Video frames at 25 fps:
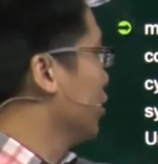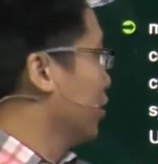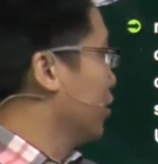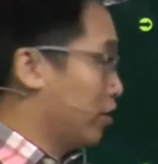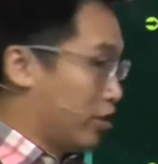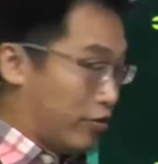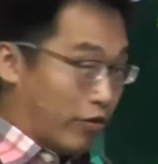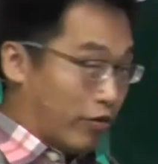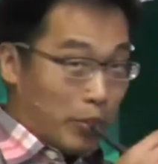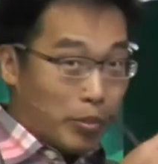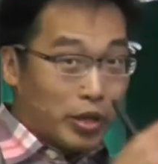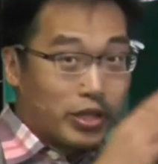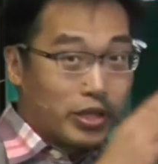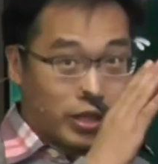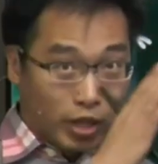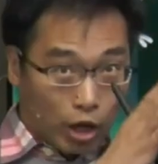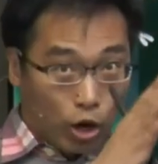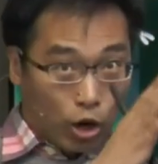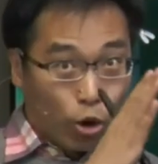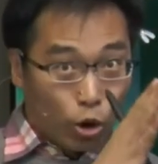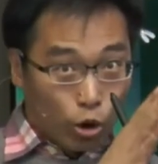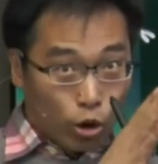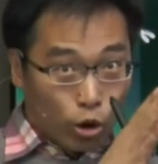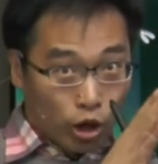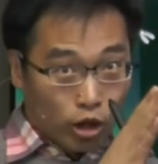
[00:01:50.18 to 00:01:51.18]
Remember, it's the
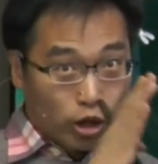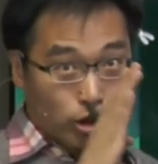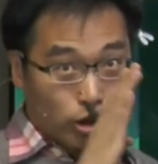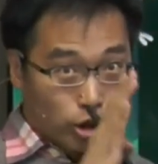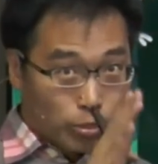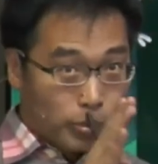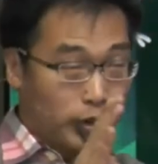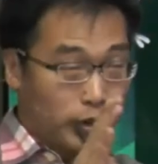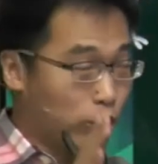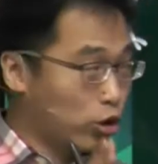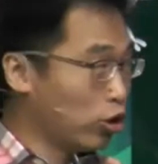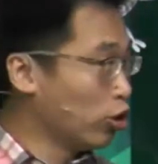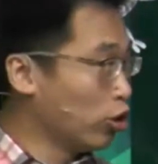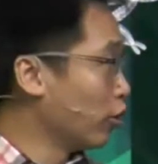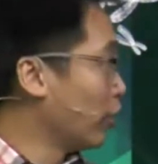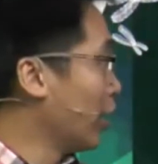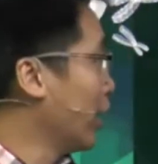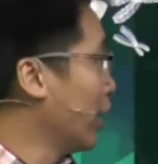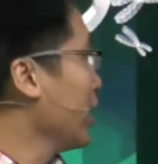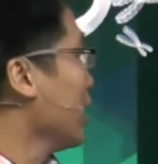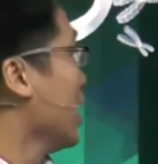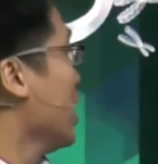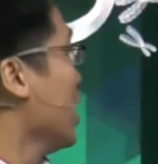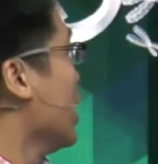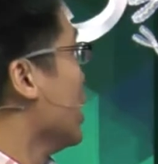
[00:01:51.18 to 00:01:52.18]
codon, the triplet code, right?